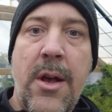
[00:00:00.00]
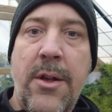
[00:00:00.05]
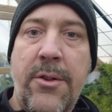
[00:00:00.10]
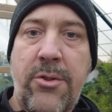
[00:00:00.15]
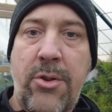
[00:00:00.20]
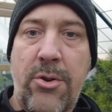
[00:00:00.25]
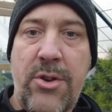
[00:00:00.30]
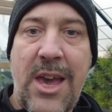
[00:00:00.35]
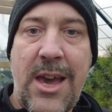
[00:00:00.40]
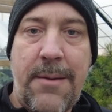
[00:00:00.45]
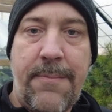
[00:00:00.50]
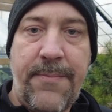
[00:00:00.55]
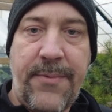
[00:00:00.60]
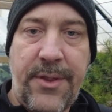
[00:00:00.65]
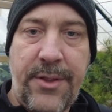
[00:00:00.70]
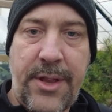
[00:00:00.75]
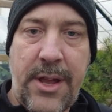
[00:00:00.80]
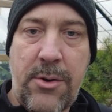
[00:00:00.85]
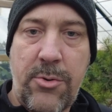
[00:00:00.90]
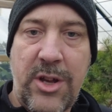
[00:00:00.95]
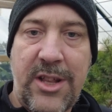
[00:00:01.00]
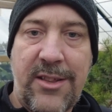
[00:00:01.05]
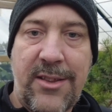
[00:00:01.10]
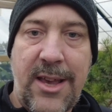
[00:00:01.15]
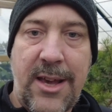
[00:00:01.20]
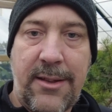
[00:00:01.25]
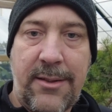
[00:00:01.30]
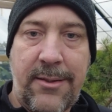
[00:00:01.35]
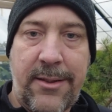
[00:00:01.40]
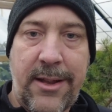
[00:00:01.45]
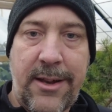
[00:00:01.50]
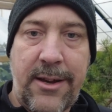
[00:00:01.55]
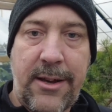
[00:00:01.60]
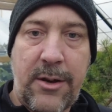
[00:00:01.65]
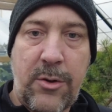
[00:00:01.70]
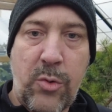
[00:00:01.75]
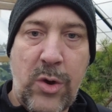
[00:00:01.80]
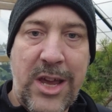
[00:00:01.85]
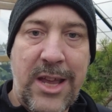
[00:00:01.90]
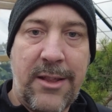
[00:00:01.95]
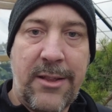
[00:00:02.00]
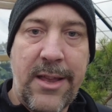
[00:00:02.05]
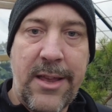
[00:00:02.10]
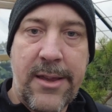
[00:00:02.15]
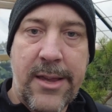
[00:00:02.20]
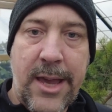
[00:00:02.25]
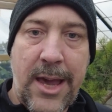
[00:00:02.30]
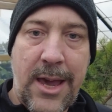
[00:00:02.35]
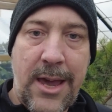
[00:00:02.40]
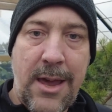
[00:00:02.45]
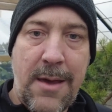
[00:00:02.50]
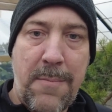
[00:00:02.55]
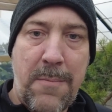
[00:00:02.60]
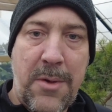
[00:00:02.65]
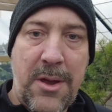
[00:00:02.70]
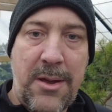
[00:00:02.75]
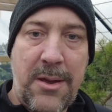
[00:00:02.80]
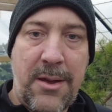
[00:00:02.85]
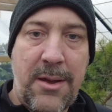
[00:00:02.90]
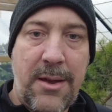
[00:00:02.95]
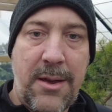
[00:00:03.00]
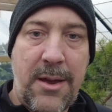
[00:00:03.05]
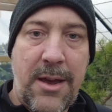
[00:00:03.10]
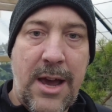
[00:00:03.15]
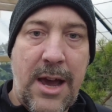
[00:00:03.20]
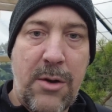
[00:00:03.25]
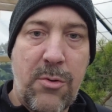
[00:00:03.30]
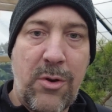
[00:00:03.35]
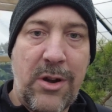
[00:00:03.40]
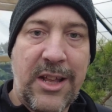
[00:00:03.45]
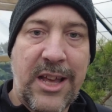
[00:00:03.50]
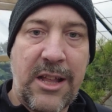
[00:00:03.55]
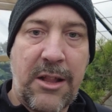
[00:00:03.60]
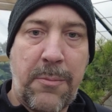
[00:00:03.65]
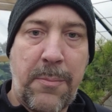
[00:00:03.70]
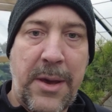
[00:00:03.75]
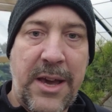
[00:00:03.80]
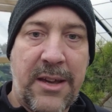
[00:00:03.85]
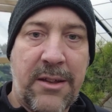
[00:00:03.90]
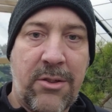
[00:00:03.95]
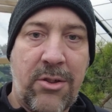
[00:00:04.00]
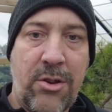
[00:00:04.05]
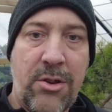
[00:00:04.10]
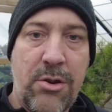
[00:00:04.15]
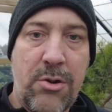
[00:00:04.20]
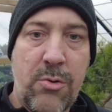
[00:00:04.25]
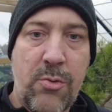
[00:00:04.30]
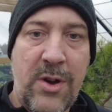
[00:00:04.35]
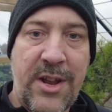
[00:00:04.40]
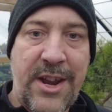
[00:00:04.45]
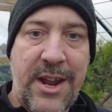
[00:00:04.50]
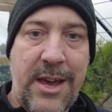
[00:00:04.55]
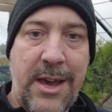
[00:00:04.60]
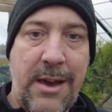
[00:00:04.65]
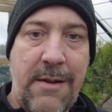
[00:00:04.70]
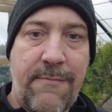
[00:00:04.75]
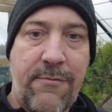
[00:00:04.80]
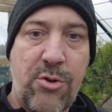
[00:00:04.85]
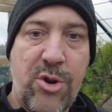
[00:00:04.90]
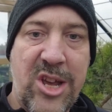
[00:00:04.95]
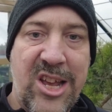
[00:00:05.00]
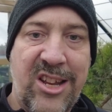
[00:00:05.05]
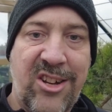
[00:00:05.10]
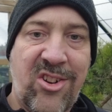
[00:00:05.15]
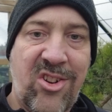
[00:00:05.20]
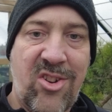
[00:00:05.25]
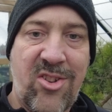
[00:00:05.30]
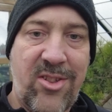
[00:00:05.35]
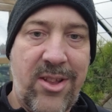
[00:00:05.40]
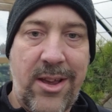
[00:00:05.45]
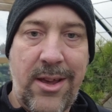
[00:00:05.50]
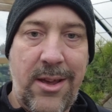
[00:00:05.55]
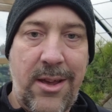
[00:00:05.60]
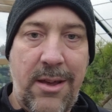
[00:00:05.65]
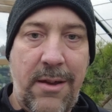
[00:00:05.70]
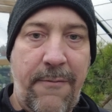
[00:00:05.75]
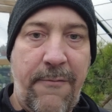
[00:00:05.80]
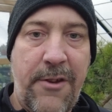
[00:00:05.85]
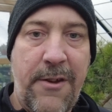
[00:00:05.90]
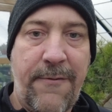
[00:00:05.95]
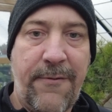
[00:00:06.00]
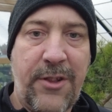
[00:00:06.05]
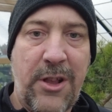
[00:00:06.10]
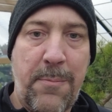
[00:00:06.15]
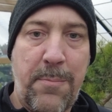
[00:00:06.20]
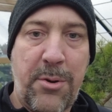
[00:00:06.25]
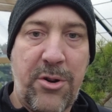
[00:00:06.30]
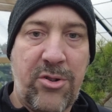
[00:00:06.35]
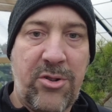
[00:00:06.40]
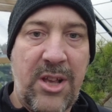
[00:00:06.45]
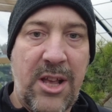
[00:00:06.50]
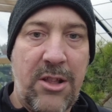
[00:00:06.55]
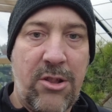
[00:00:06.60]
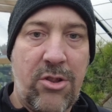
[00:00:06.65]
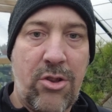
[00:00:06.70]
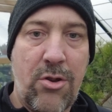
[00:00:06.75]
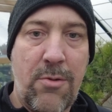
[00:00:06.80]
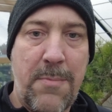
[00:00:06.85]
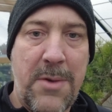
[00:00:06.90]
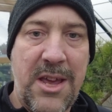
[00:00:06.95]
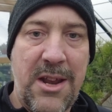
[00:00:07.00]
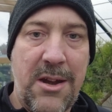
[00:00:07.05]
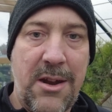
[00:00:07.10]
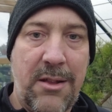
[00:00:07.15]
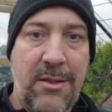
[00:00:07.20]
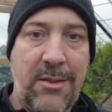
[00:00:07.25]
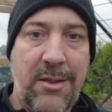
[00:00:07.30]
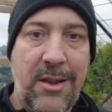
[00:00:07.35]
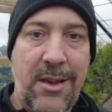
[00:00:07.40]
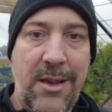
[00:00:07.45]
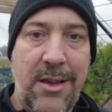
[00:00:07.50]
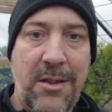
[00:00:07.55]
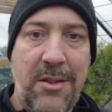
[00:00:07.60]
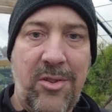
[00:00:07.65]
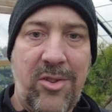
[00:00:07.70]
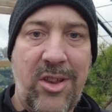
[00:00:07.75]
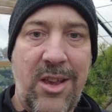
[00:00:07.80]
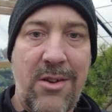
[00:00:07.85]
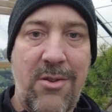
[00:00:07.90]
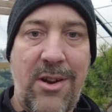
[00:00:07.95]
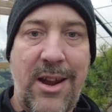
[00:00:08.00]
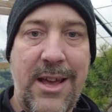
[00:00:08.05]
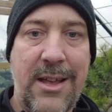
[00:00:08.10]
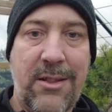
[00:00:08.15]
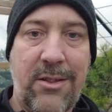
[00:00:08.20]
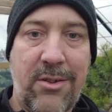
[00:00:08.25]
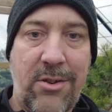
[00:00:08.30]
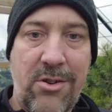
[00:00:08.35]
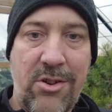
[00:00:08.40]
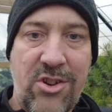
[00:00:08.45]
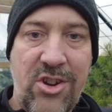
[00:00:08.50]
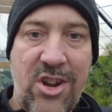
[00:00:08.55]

So yeah, now it's just a waiting game. I will get back to you when I have reached 50% humidity. See you later,